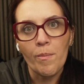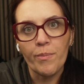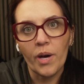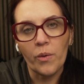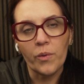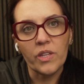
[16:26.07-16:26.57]

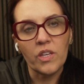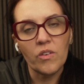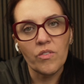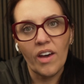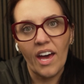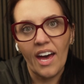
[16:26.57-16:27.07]
But when
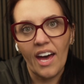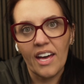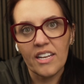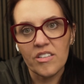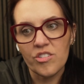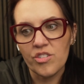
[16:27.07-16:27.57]
you've
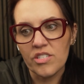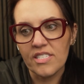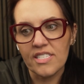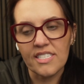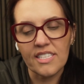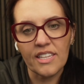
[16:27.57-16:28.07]
had
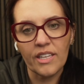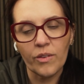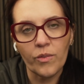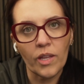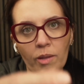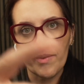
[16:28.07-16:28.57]
just
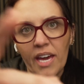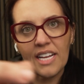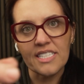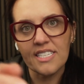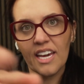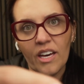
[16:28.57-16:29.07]
like on the
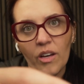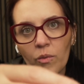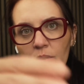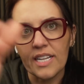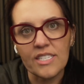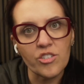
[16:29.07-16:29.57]
pain scale,
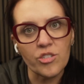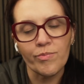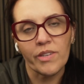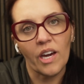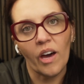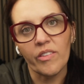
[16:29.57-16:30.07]
when it's
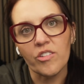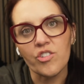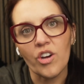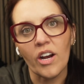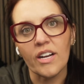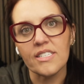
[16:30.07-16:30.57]
just beyond the
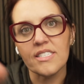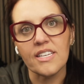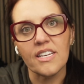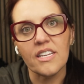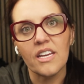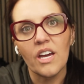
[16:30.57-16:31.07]
charts
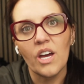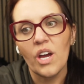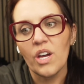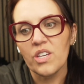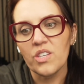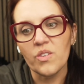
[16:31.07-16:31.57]
and
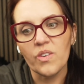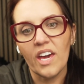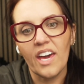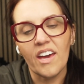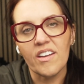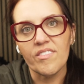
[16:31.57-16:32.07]
you
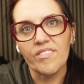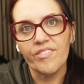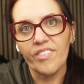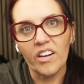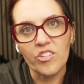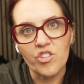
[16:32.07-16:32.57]
can't
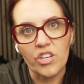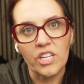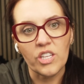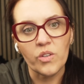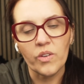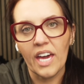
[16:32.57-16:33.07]

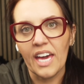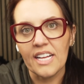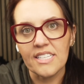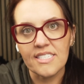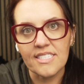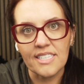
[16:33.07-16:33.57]
function and you
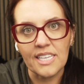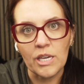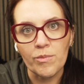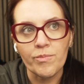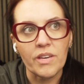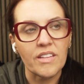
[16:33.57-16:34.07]
can't
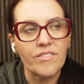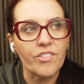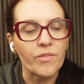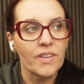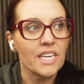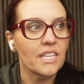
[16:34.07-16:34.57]
sleep. And
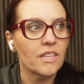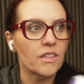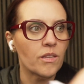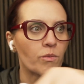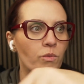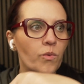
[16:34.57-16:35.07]
for me,
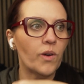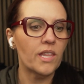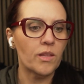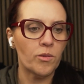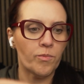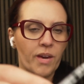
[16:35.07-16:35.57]
the way
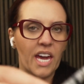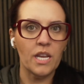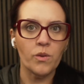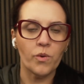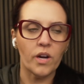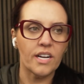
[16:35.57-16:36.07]
that the
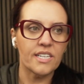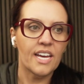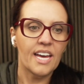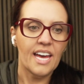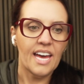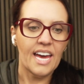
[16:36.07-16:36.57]
pain worked
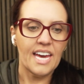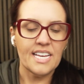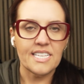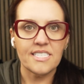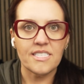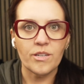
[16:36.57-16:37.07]

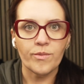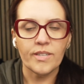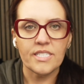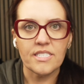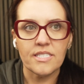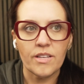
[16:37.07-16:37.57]
is
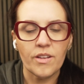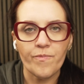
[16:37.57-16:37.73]
the